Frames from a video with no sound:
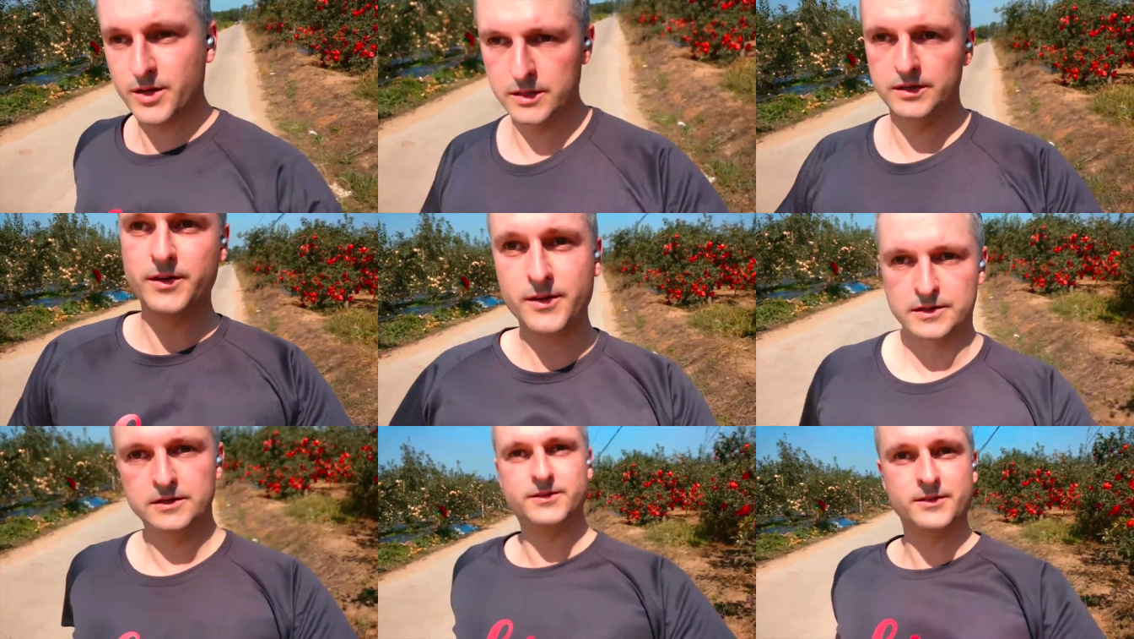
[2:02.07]
well in
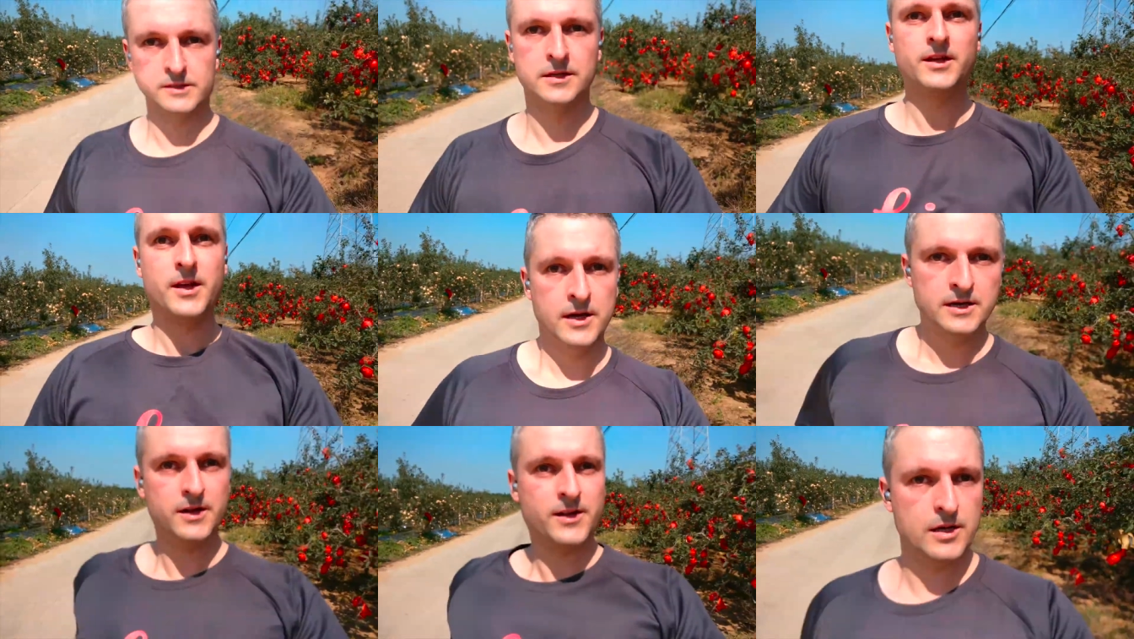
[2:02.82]
my ear channels,
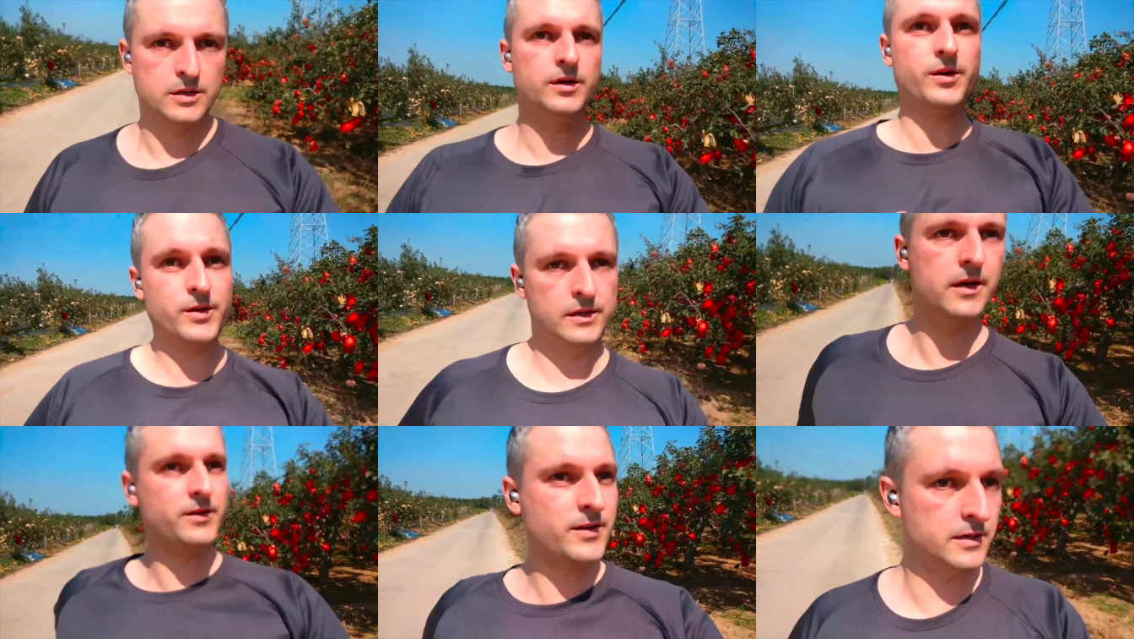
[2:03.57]
kind of patiently
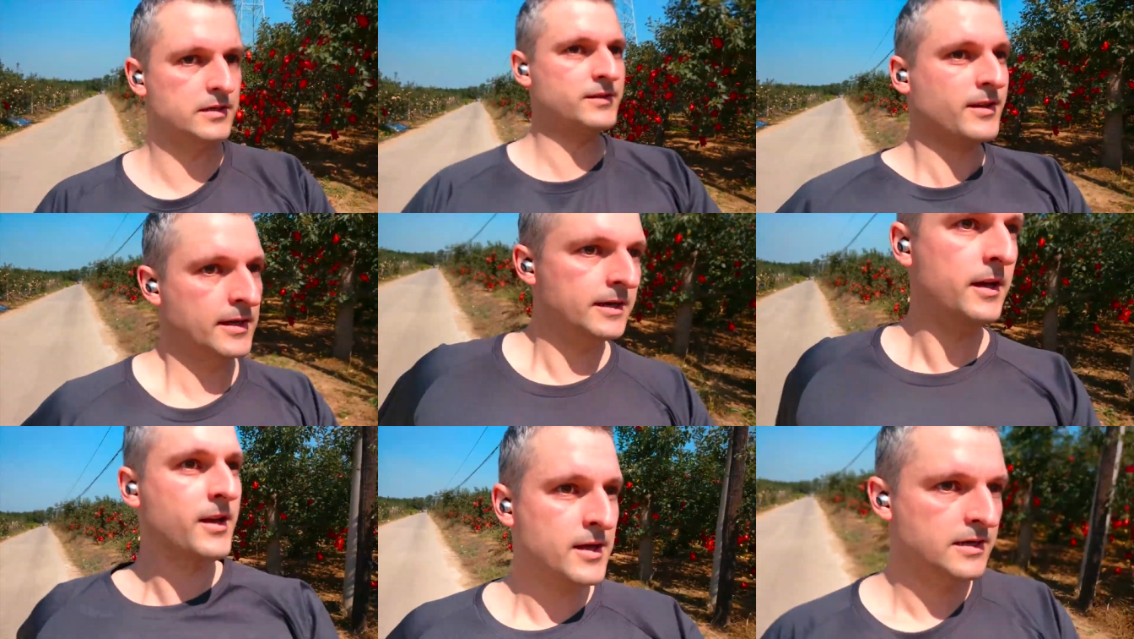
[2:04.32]
waiting for the run
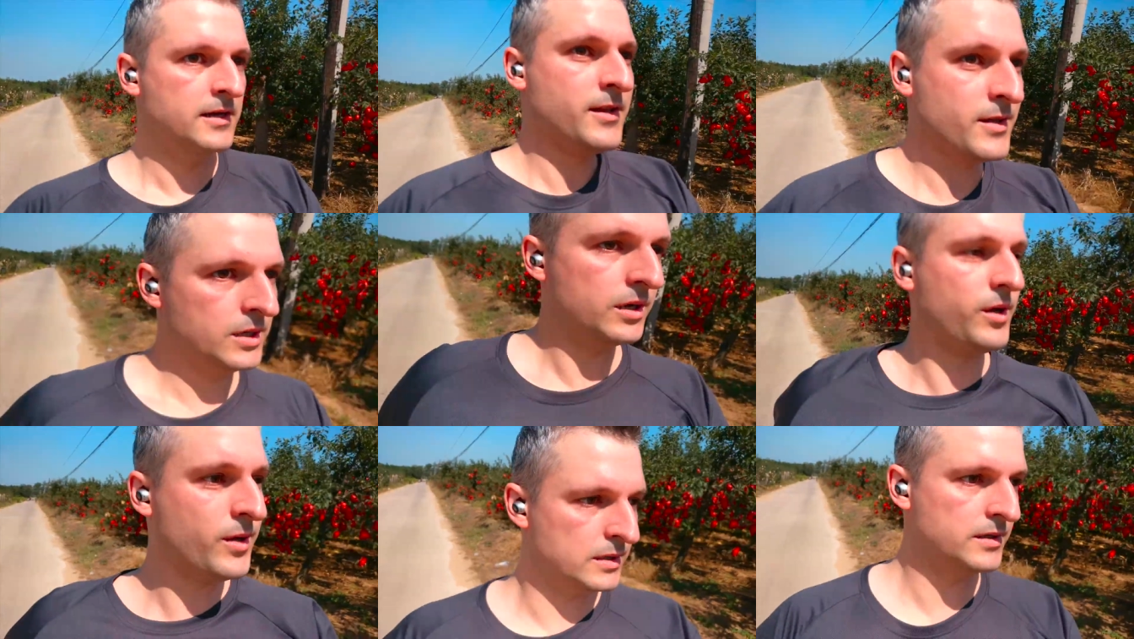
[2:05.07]
to end.
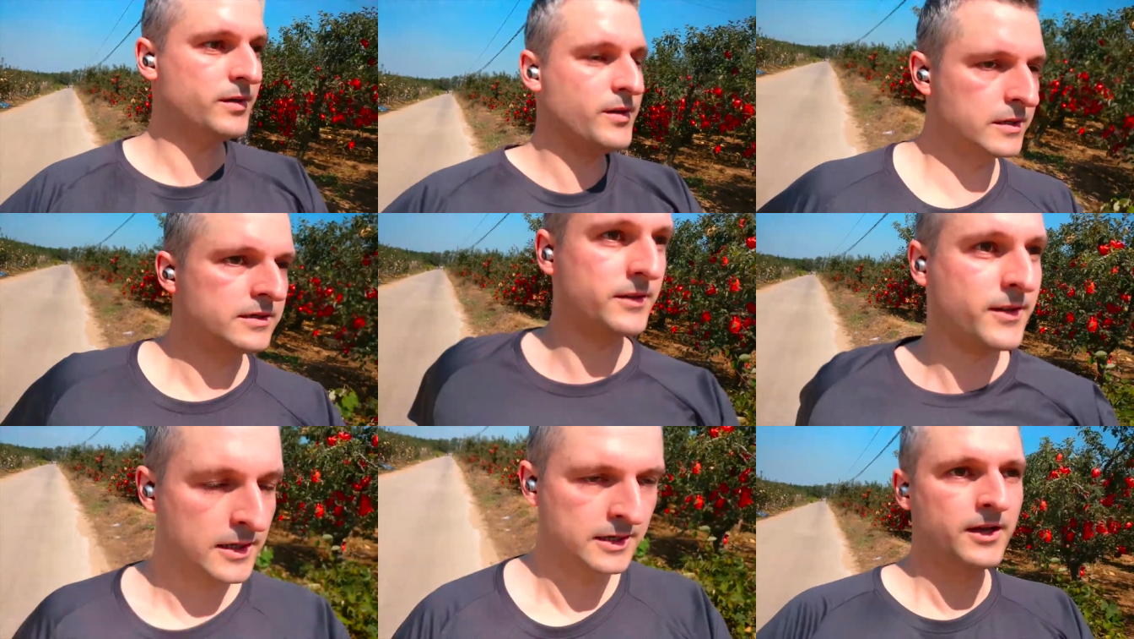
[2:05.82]
I would almost
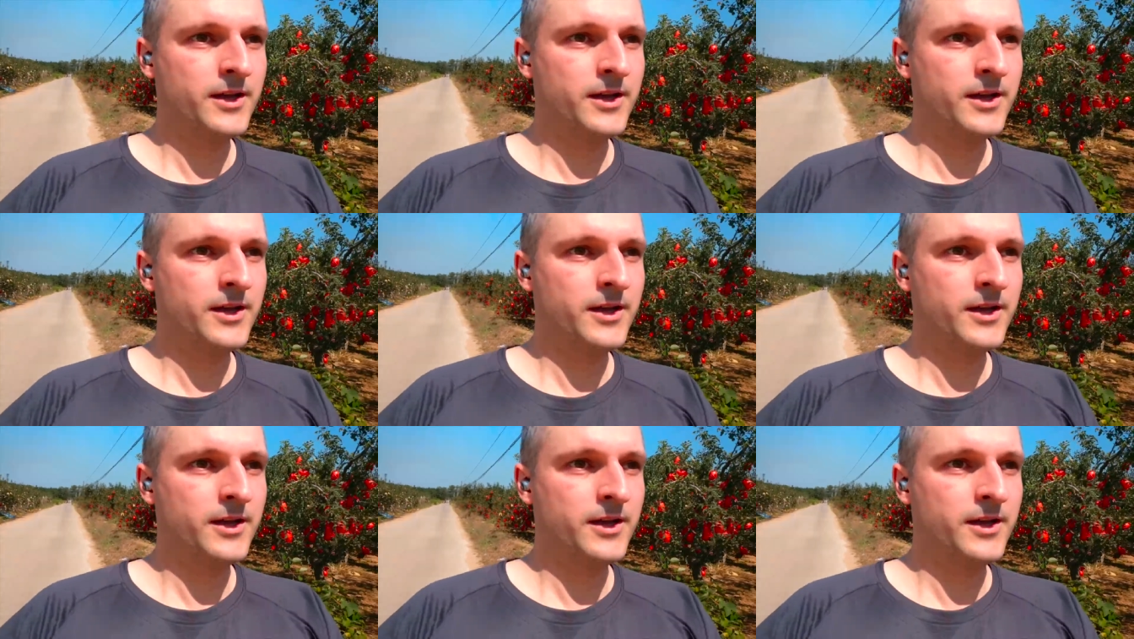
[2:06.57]
say they